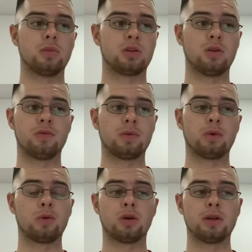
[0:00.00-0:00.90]
I don't think we
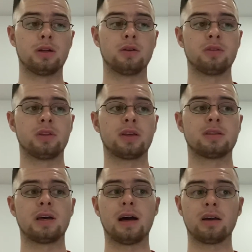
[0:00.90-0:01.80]
were good enough in the
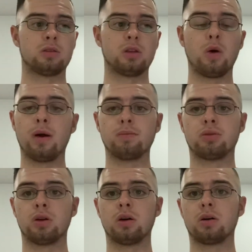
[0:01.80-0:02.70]
attack. No end
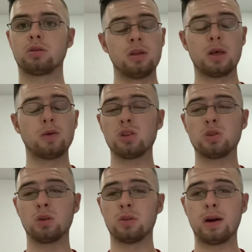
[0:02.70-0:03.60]
product. They were just
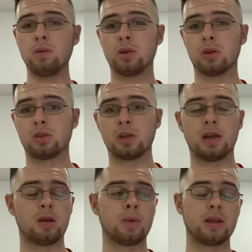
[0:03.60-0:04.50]
all around us.
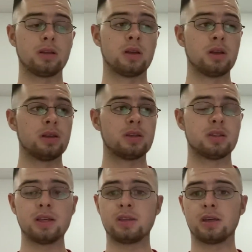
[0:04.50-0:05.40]
And I mean,
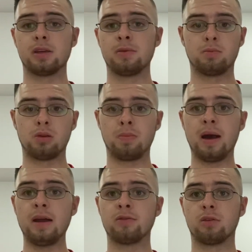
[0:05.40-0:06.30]
City
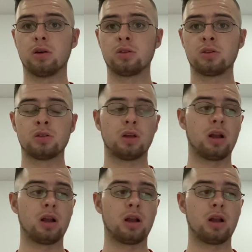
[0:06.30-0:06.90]
prepared for us.